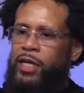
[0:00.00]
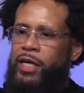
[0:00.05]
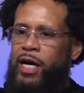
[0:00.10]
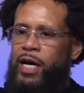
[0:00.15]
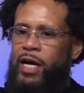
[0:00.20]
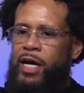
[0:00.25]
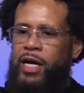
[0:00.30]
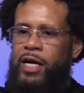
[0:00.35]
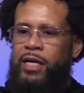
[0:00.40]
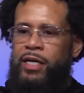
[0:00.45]

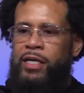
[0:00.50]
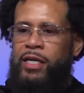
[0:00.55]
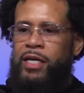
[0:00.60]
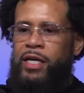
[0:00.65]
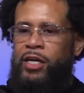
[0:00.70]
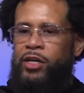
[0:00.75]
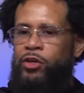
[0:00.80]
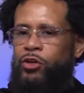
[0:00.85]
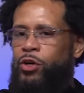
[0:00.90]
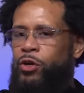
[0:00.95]
Uh,
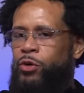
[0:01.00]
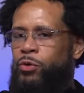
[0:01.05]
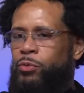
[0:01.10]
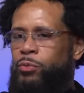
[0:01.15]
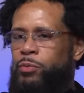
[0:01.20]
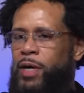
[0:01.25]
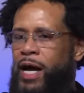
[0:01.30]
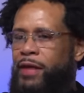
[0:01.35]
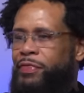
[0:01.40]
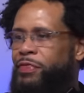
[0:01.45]
you know,
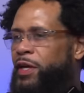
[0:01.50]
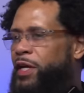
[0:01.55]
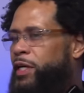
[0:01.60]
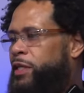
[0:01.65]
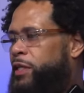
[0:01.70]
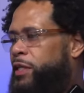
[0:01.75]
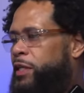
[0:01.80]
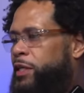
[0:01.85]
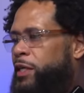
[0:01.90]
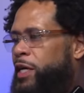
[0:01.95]
I think
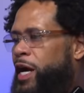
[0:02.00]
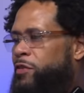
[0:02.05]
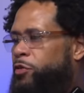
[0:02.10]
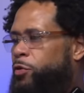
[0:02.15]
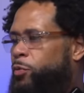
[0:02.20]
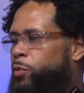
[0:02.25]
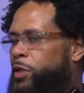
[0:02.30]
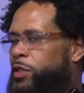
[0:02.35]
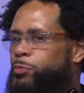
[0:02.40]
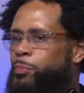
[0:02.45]

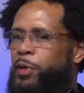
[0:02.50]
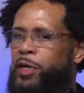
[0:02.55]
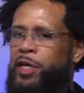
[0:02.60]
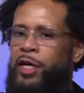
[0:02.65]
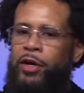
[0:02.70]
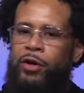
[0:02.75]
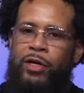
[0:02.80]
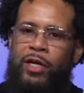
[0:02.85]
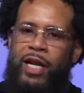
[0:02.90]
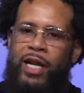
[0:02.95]
everyone's been hearing a